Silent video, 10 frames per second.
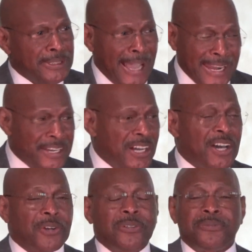got in the
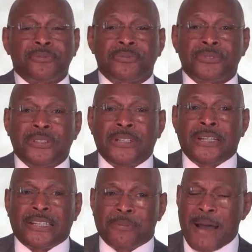huddle,
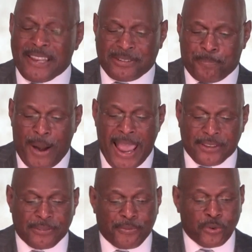and to my
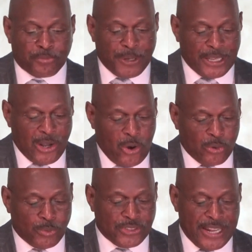surprise, the first play
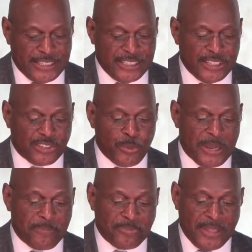called was an 18
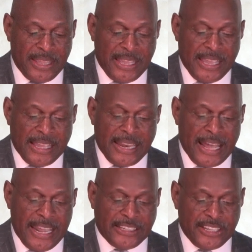sweep.
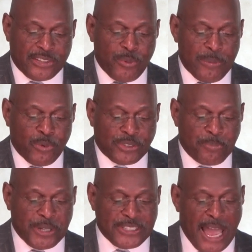Now, an 18 sweep was a
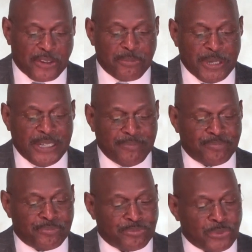pitch out to me
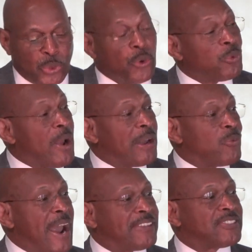going around
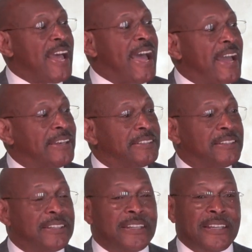the right side.
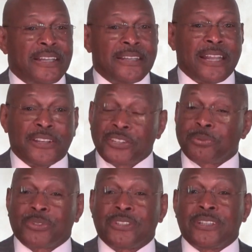Now, this
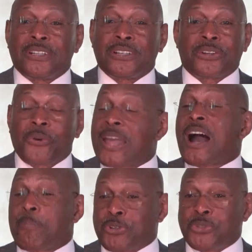was a great
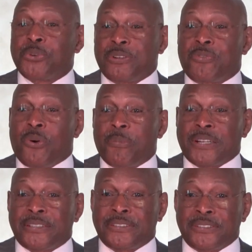opportunity for me.